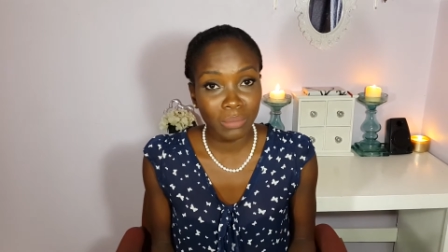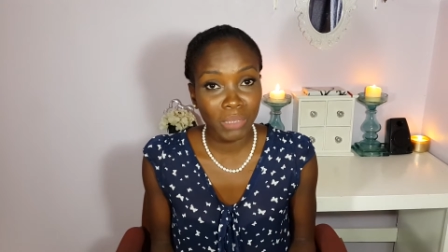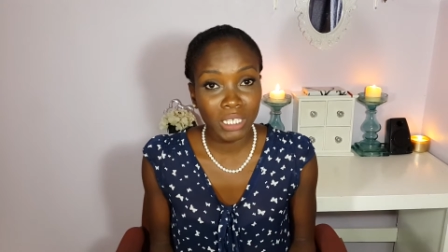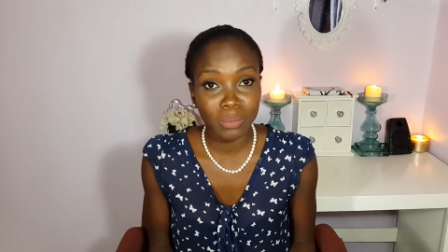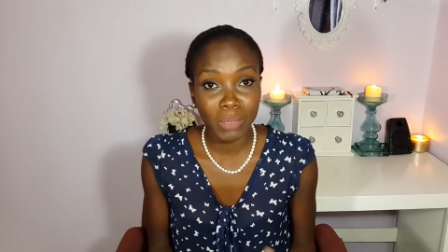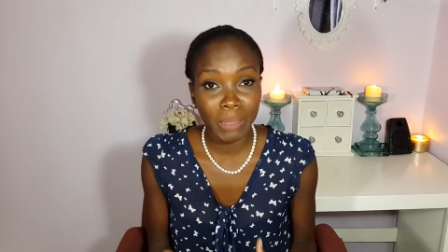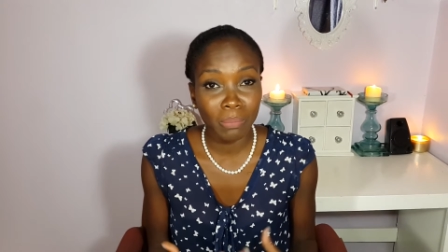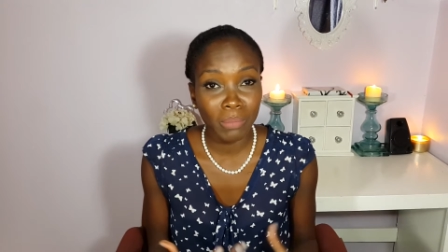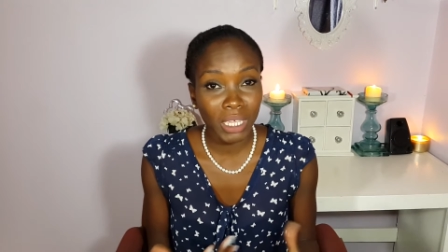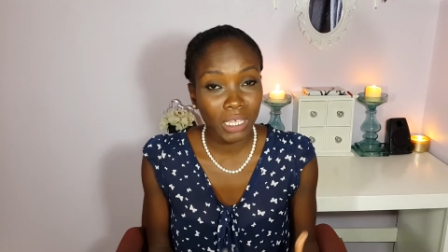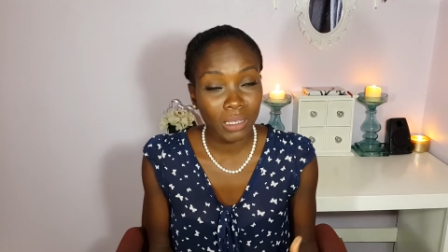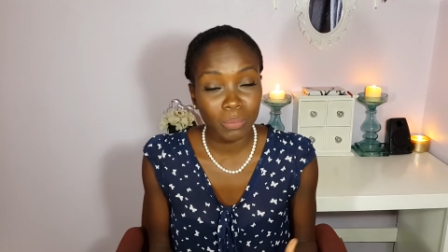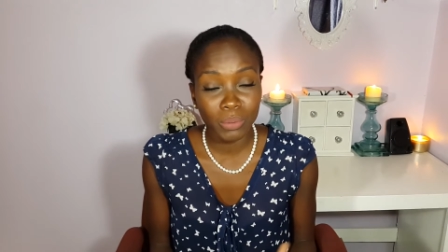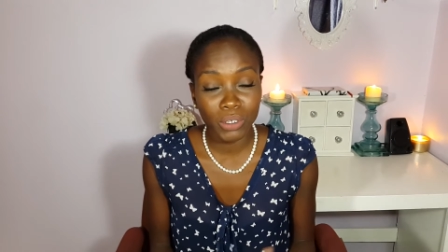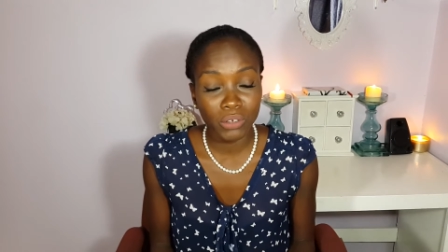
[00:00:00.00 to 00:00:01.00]
It makes my
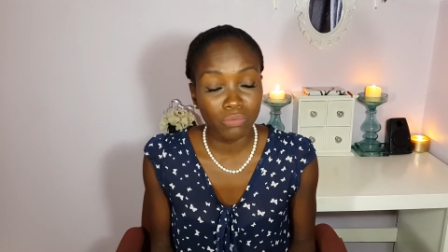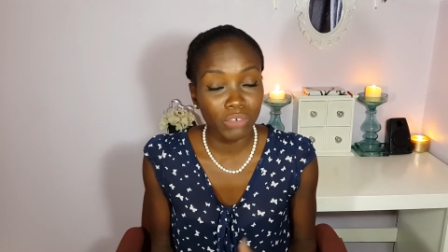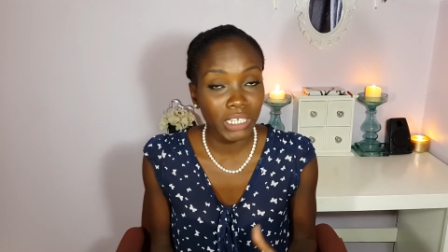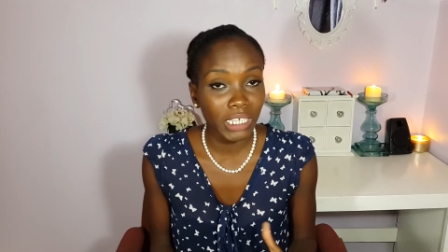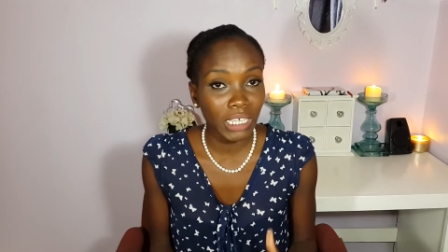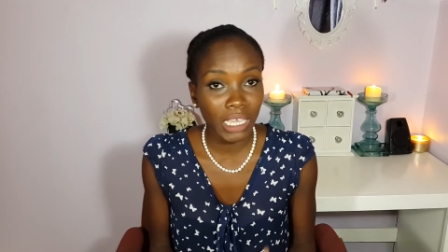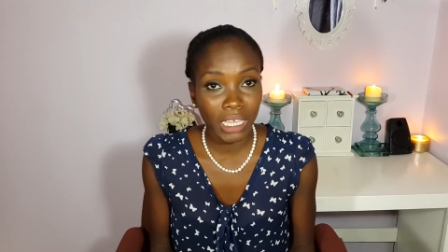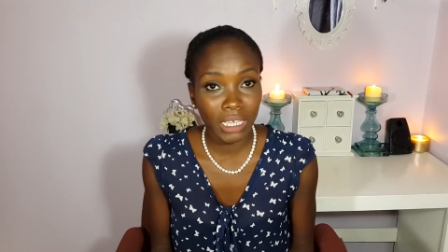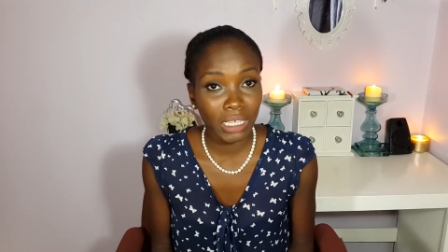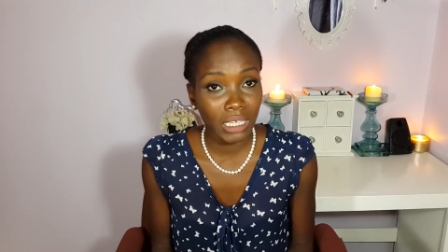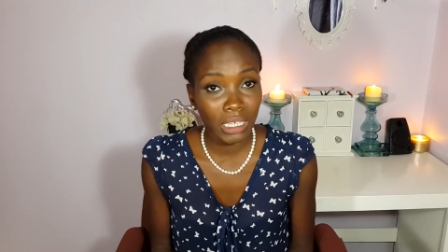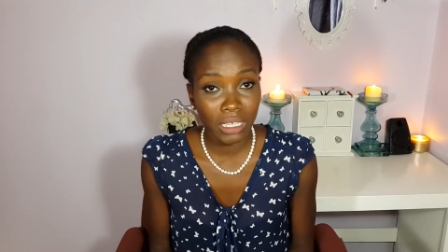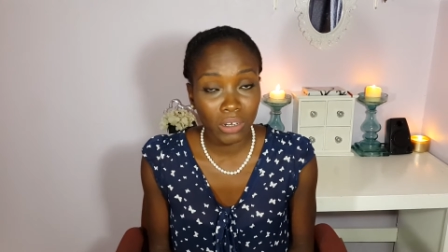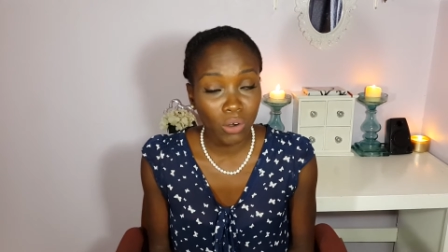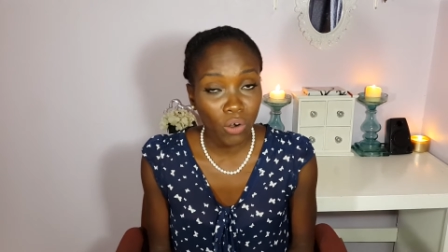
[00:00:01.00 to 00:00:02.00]
makeup look really
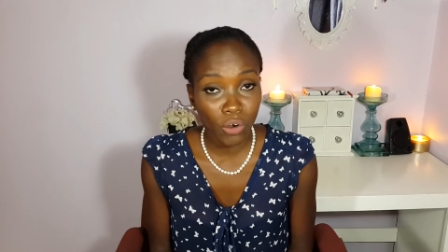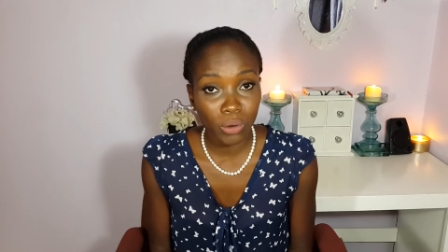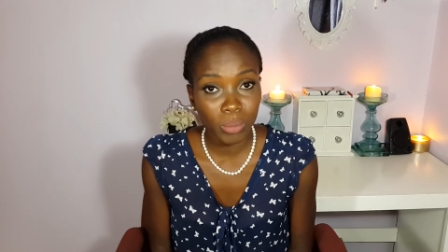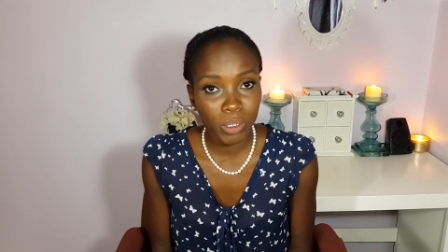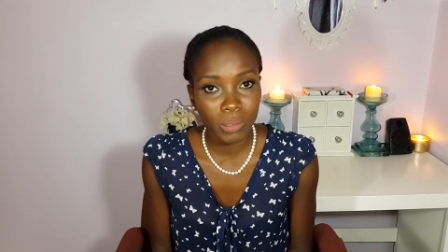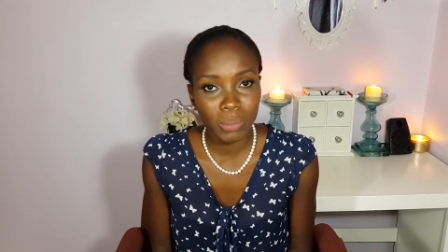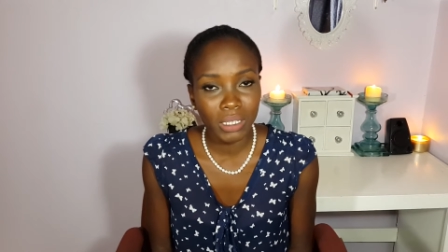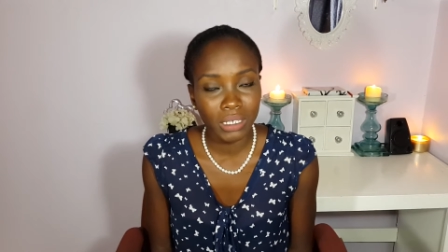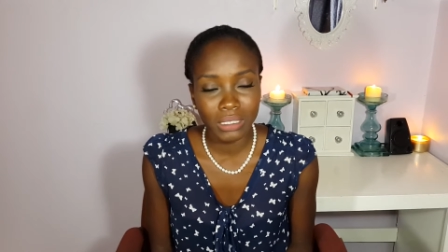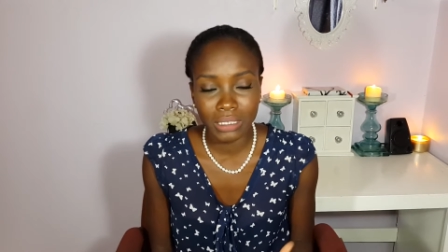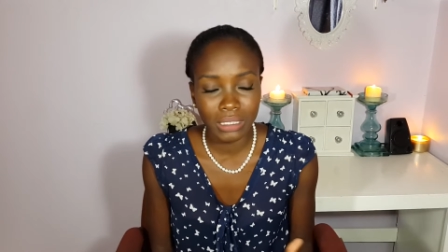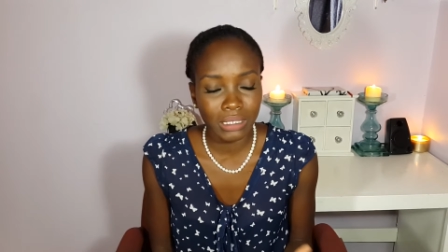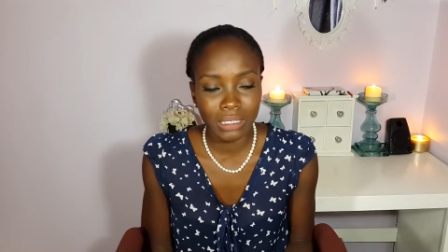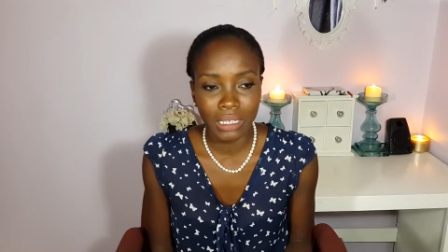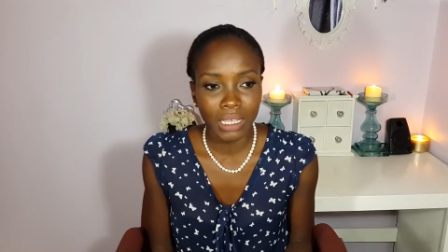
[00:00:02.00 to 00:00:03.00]
cakey and horrible because
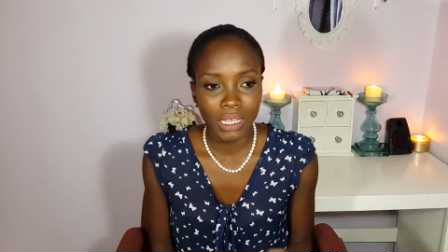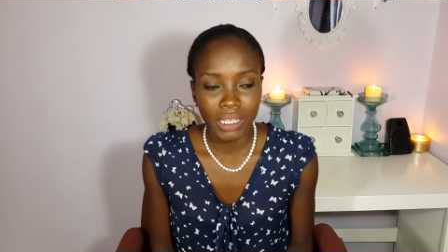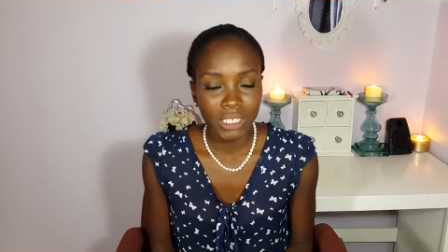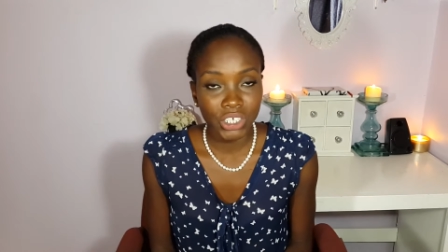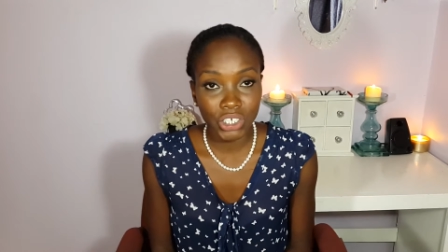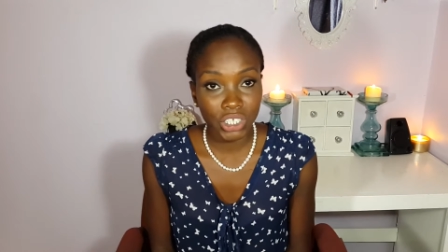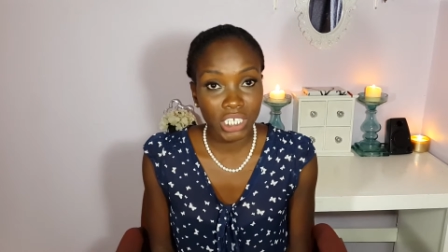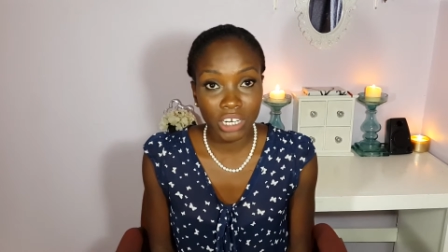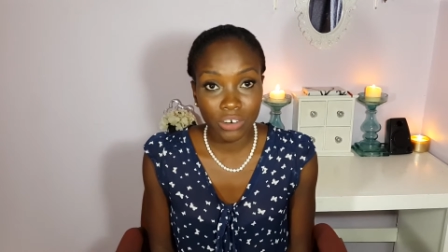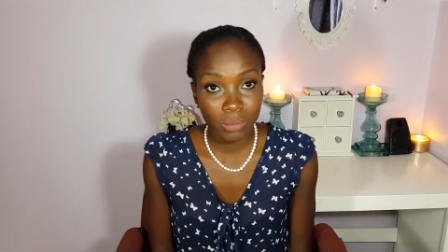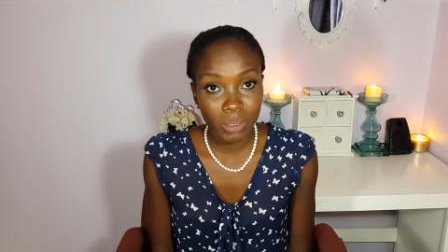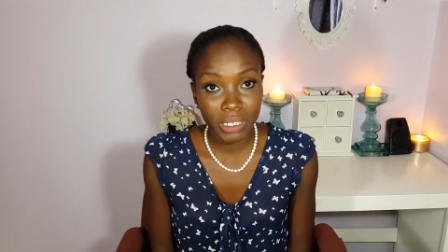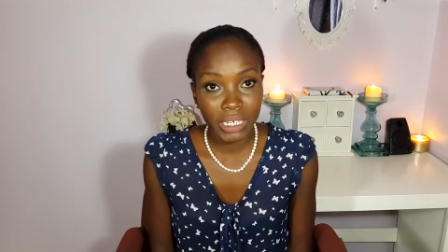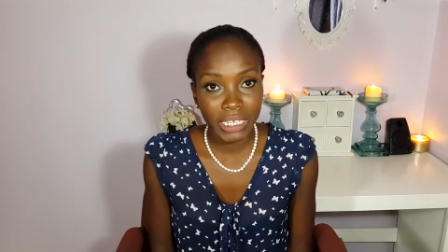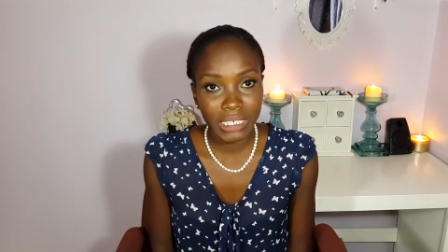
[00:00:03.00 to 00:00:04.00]
it's just
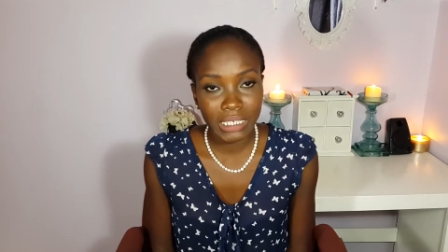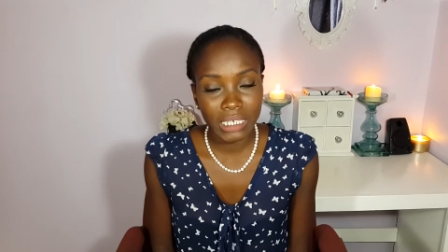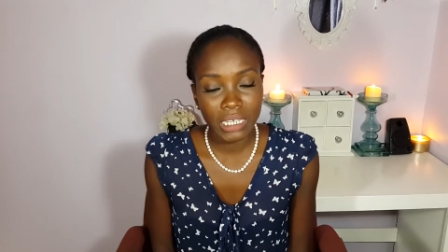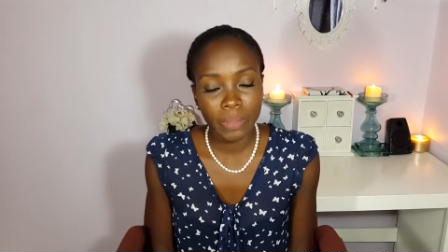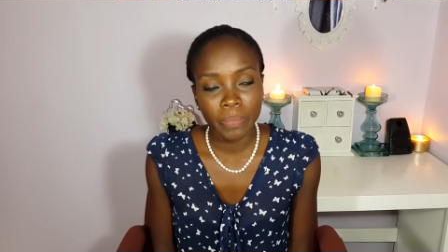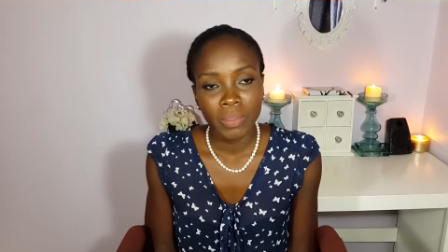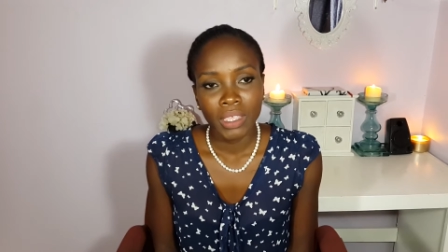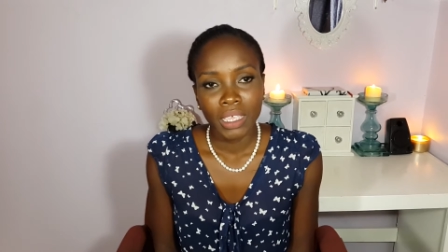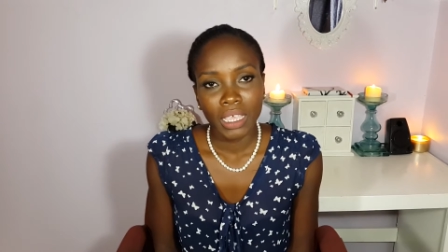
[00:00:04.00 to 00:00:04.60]
terrible lighting.